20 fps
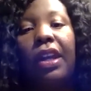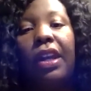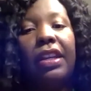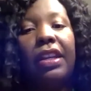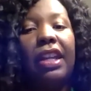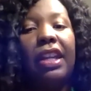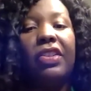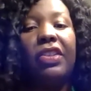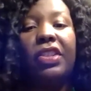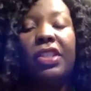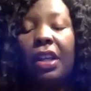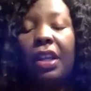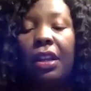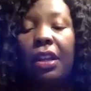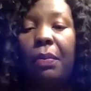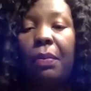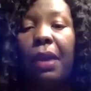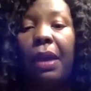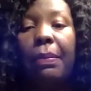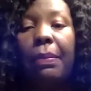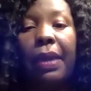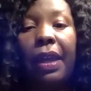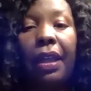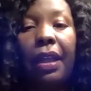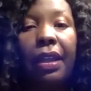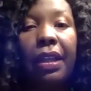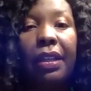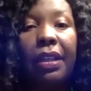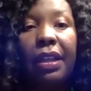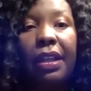They're still on my
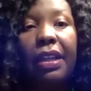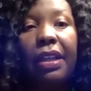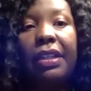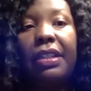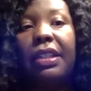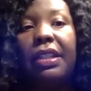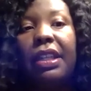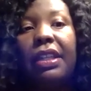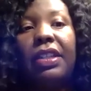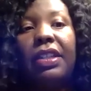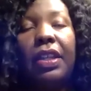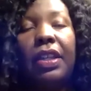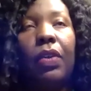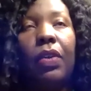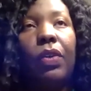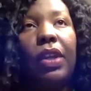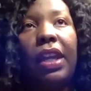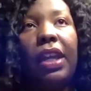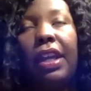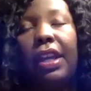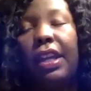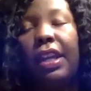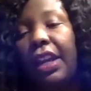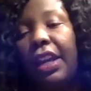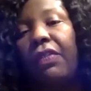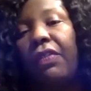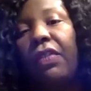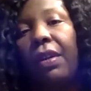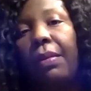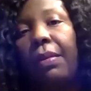mailing list. They still get
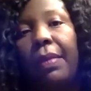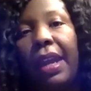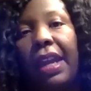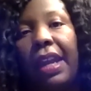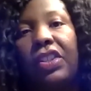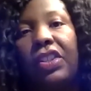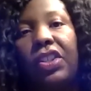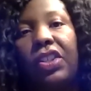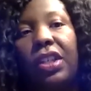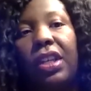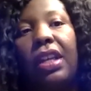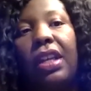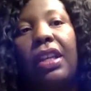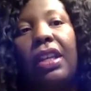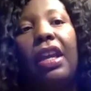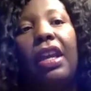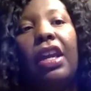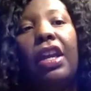information,